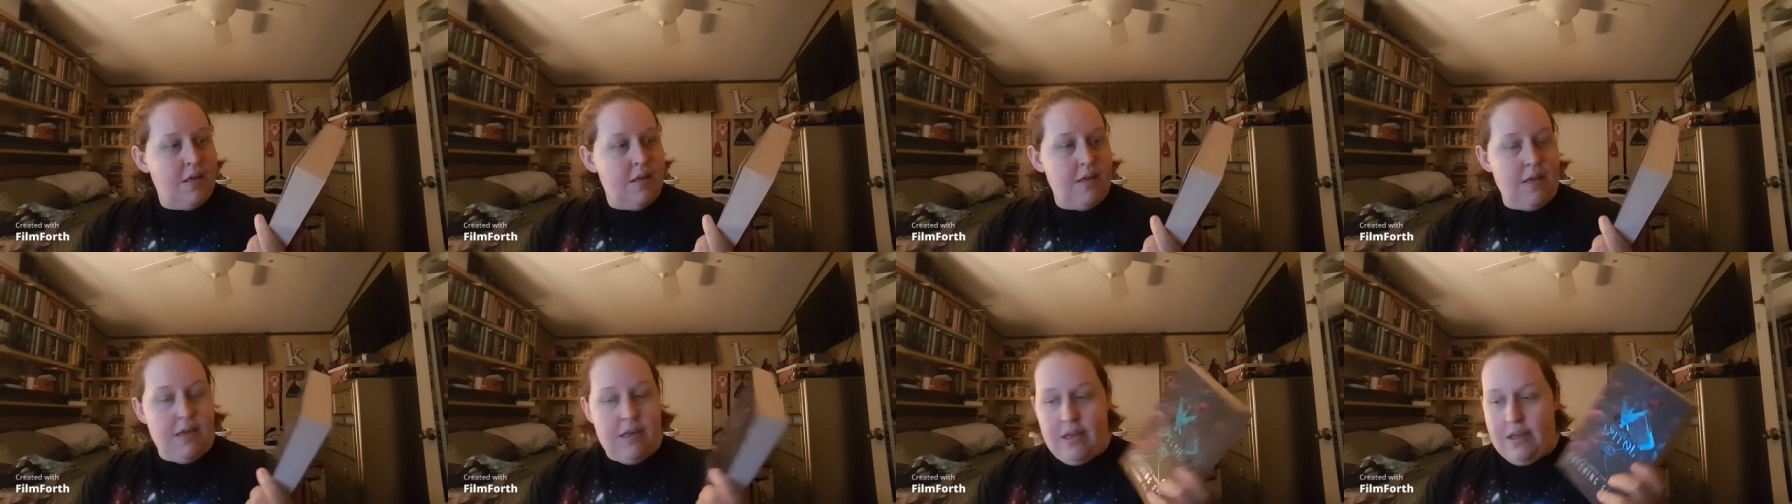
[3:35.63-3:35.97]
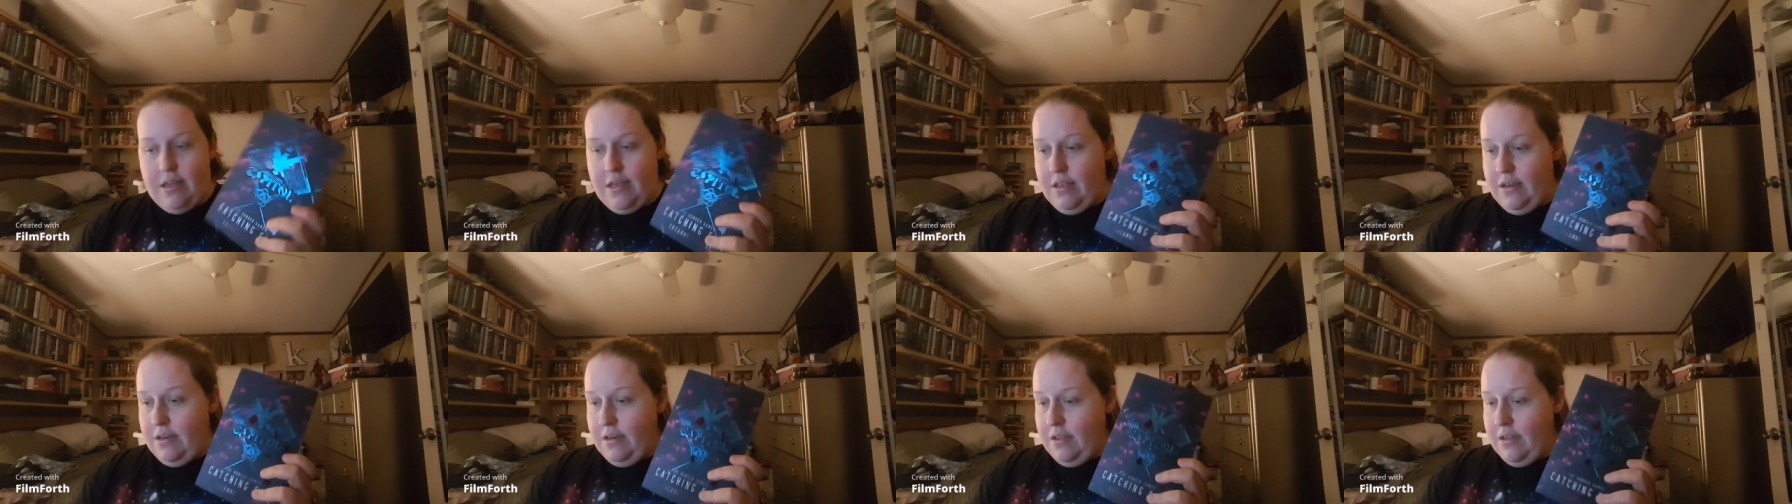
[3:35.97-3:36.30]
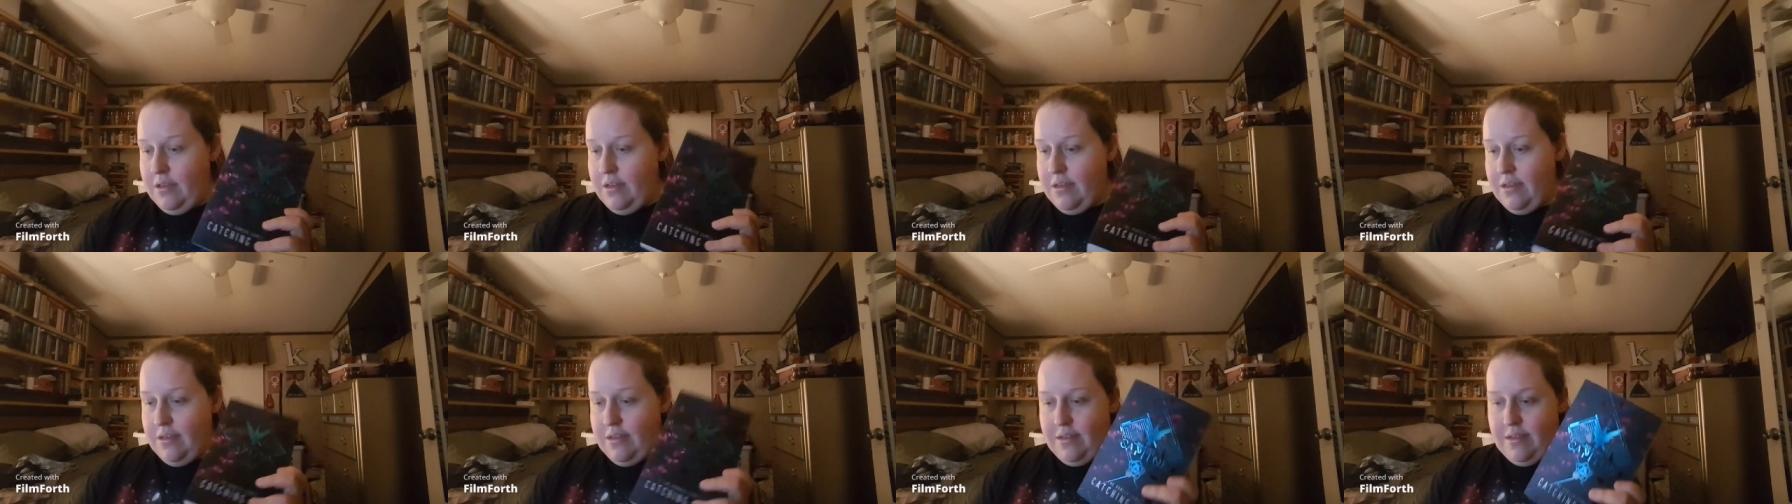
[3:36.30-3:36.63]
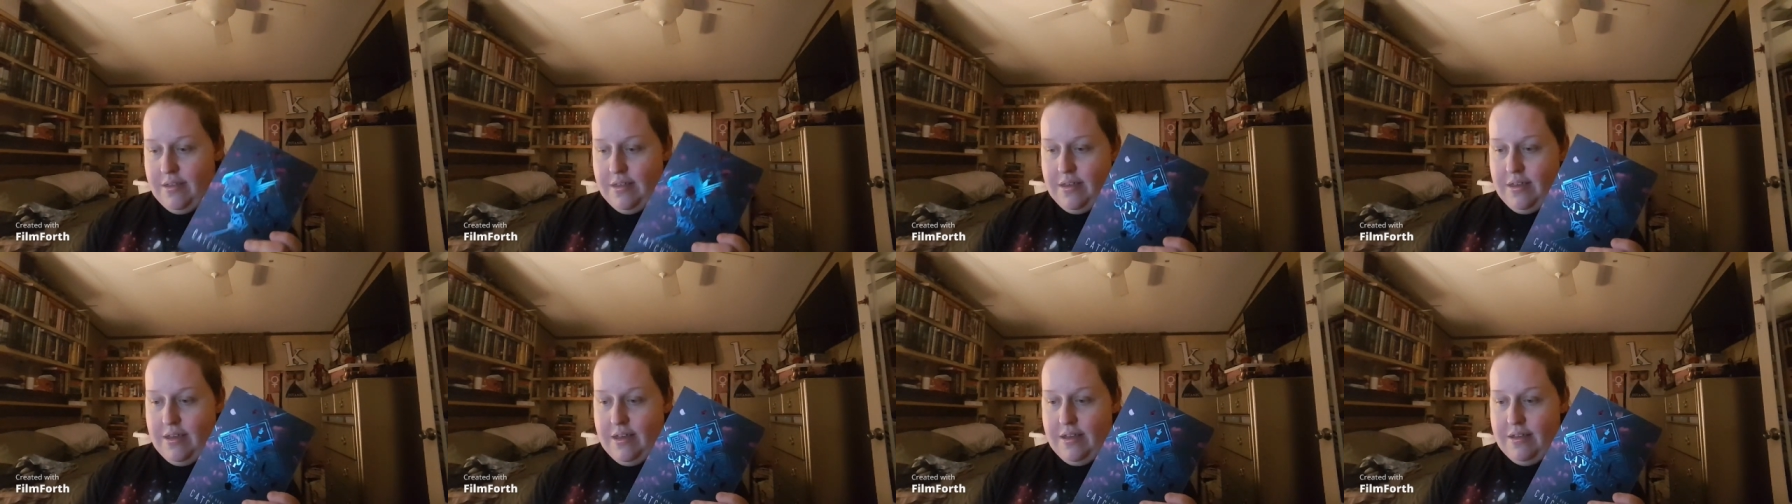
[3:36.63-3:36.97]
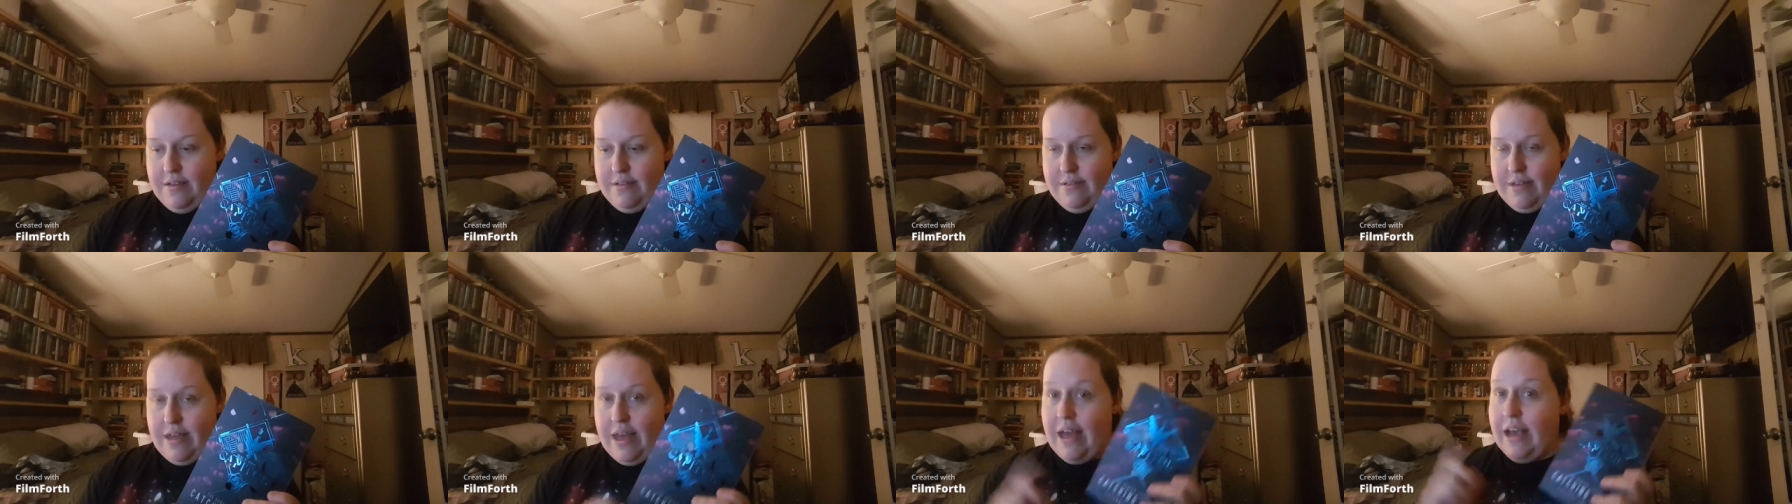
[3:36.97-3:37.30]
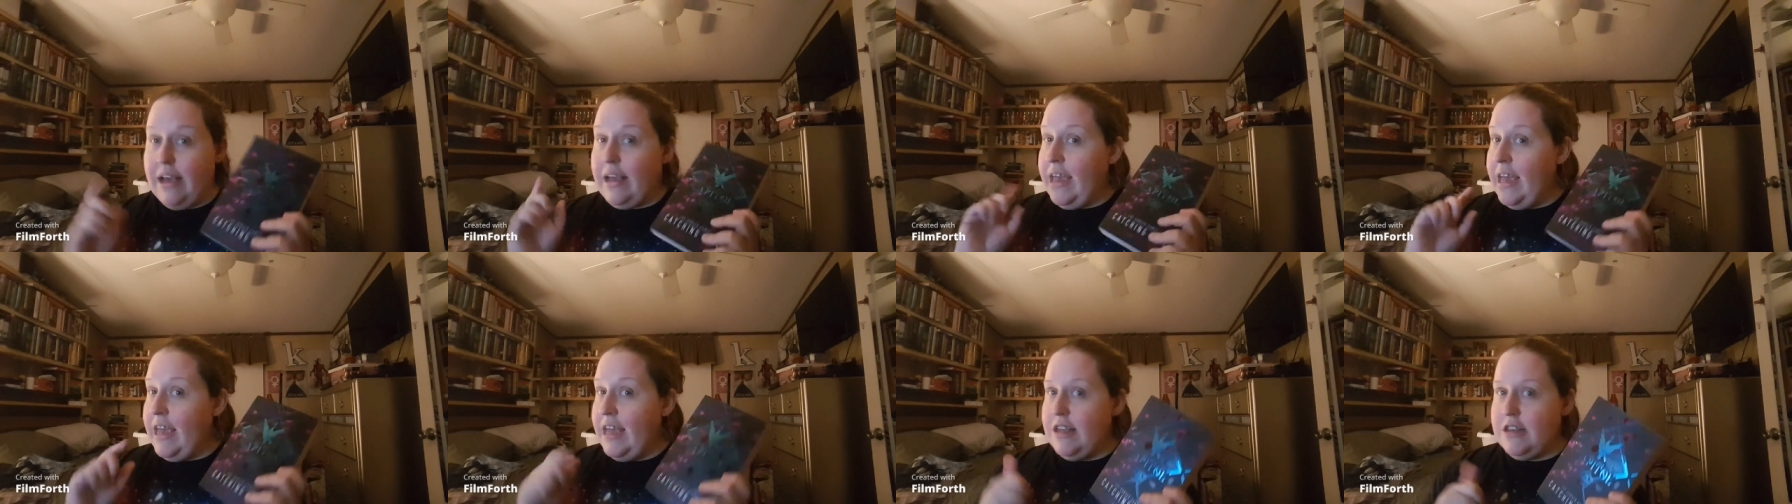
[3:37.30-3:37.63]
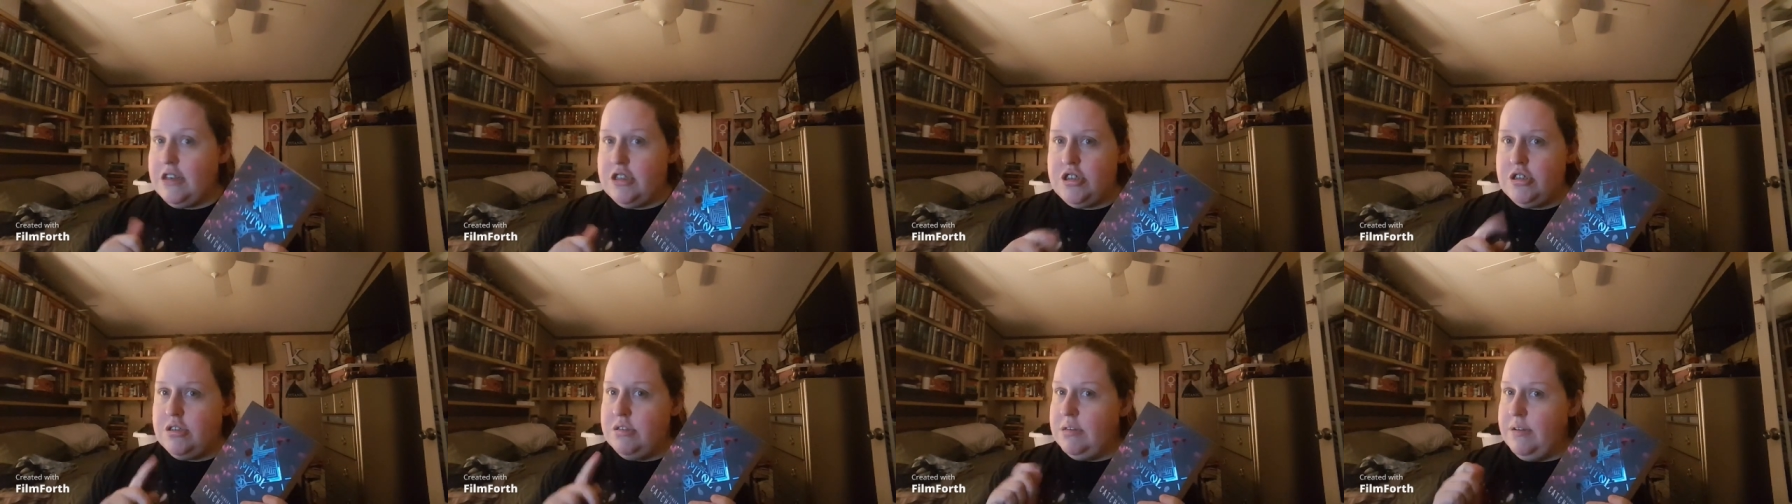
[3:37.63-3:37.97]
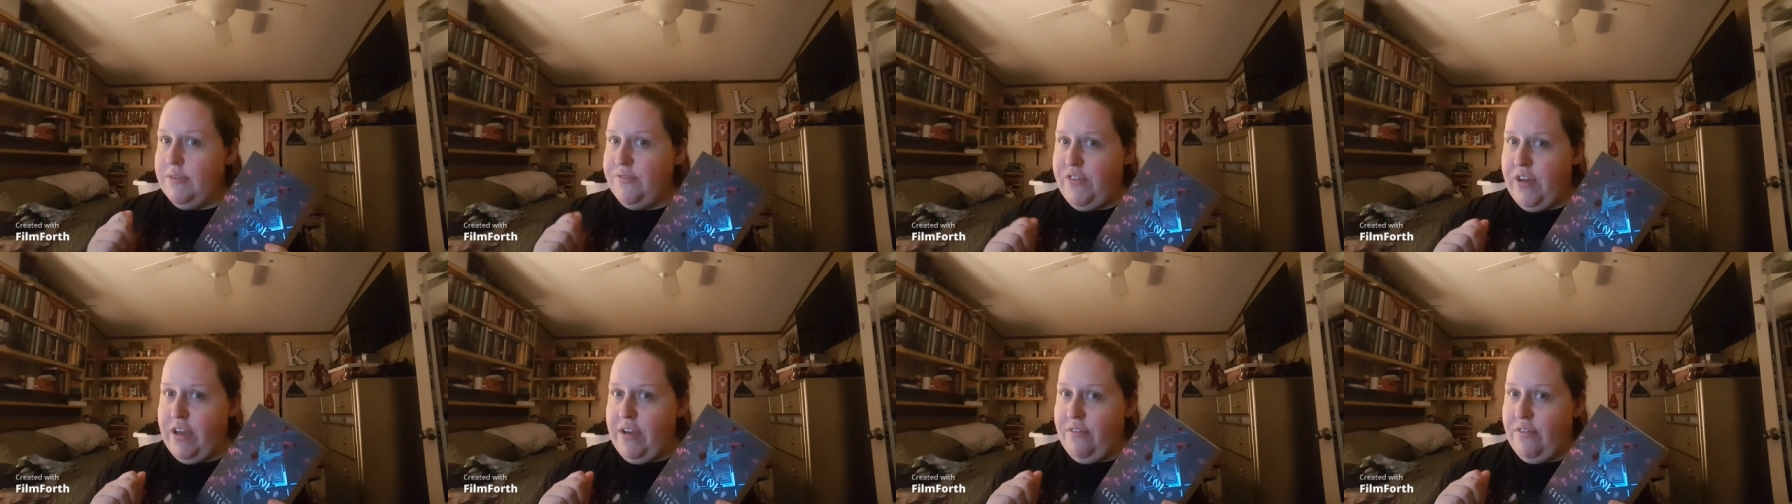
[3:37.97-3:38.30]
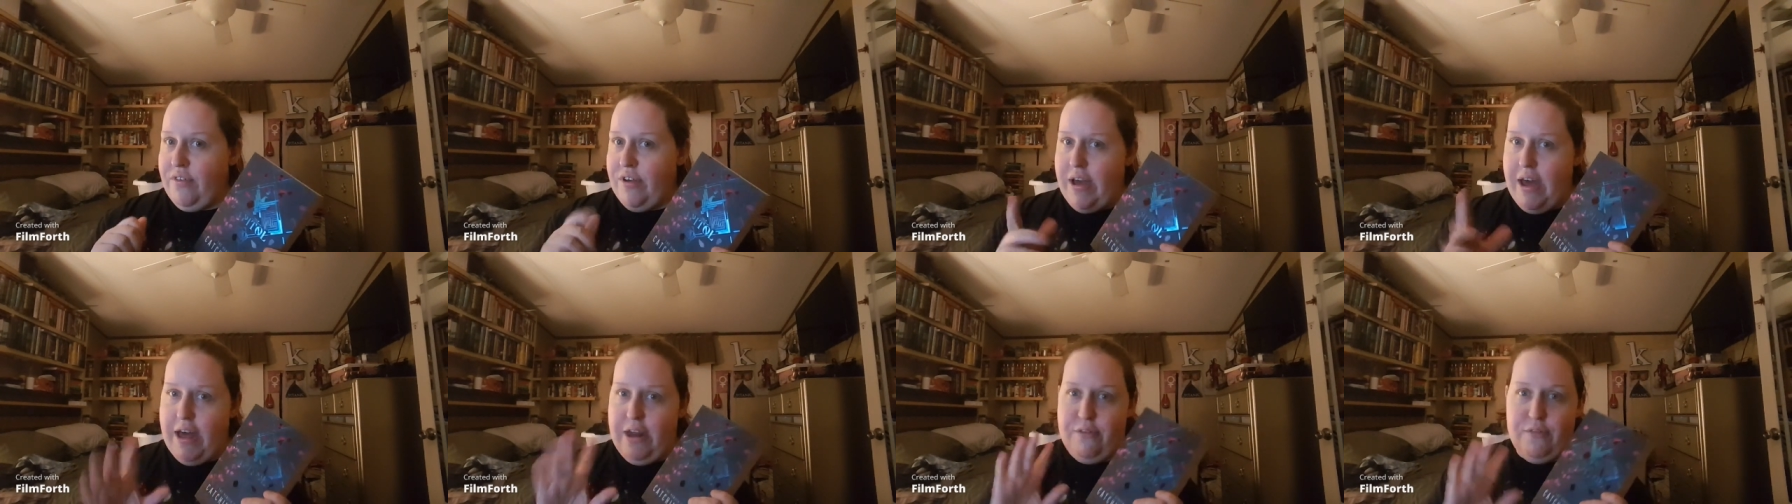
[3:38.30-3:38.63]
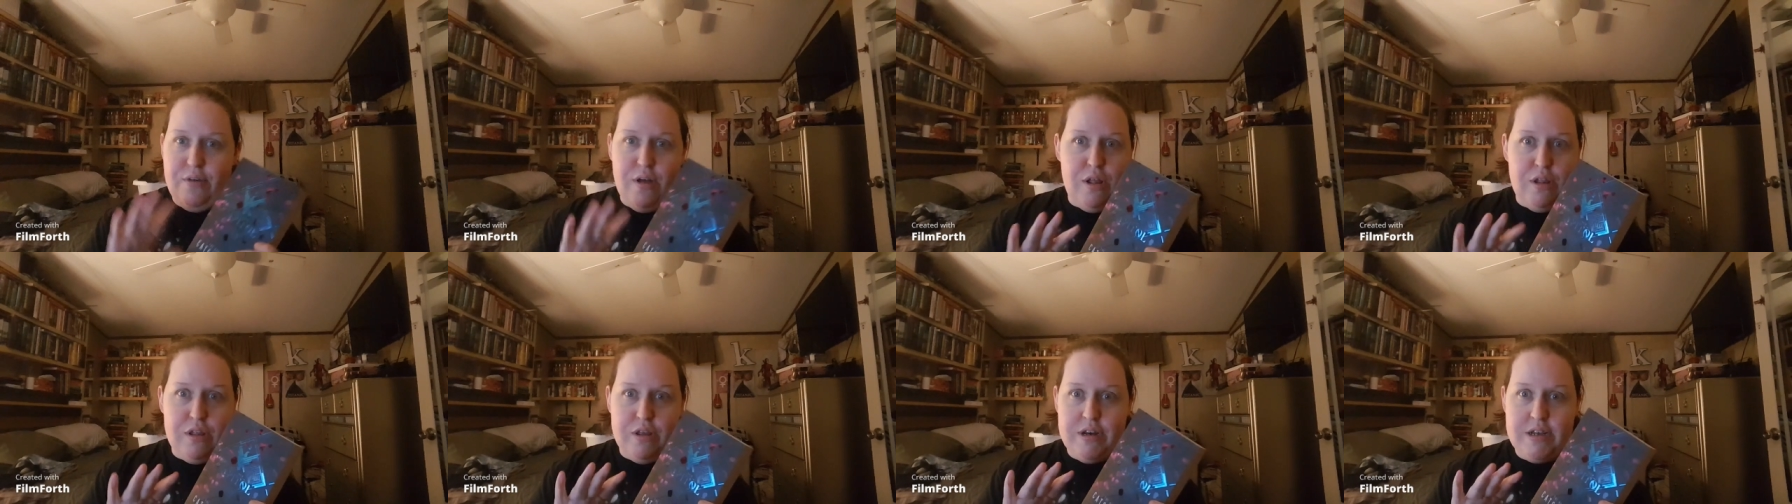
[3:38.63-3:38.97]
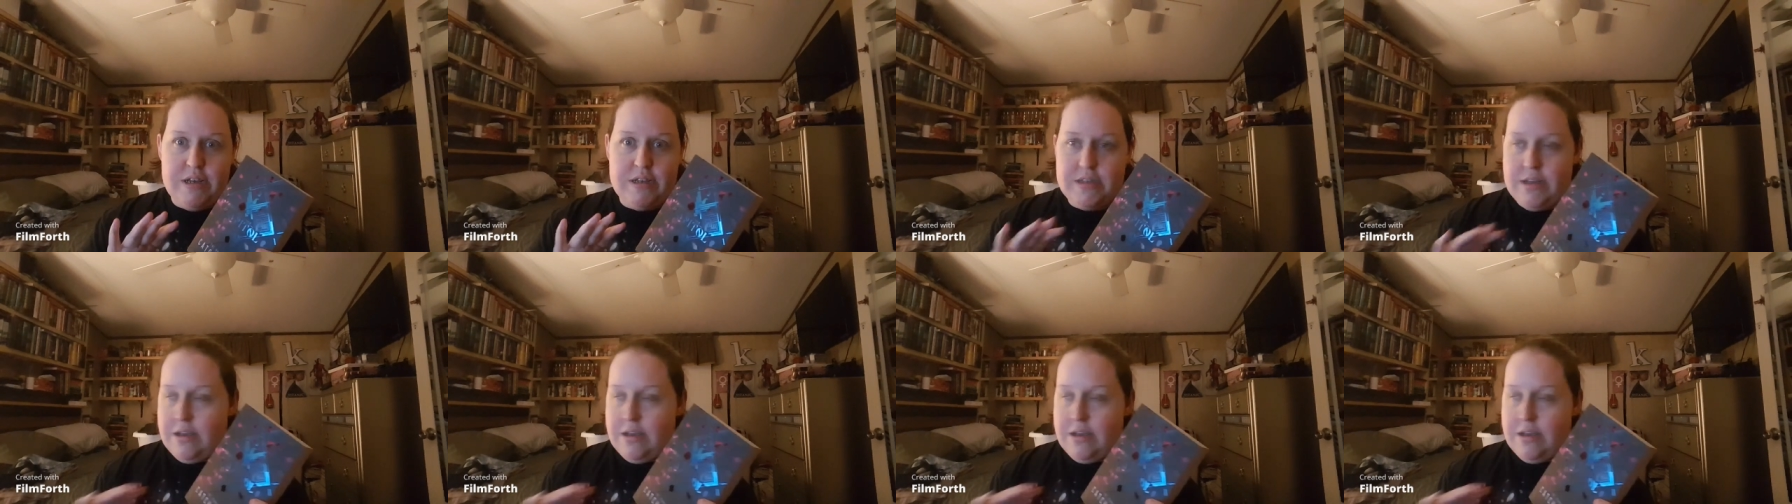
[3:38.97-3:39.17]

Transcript: And yeah, I can't choose a favorite out of all of these